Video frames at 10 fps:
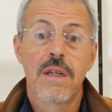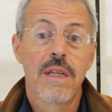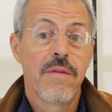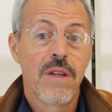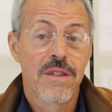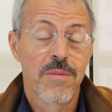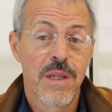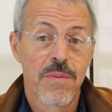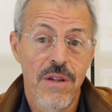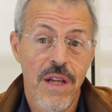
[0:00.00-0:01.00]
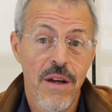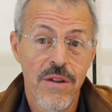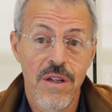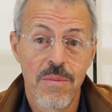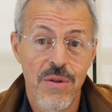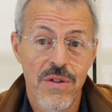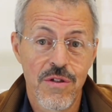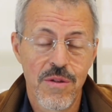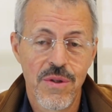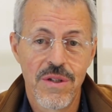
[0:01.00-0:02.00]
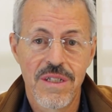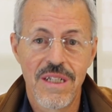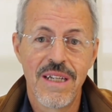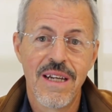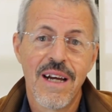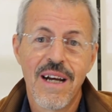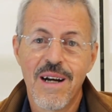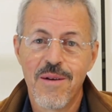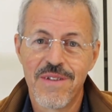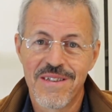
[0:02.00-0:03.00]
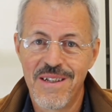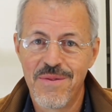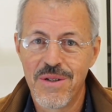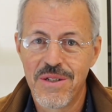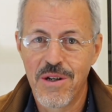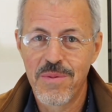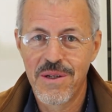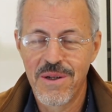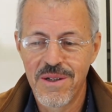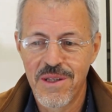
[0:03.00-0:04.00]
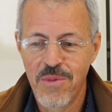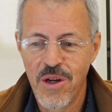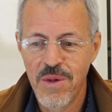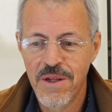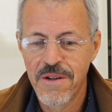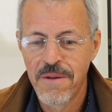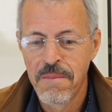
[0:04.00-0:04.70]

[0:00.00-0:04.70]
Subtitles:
Giving you some tips on how you can boost your immunity. Obviously very topical at the moment.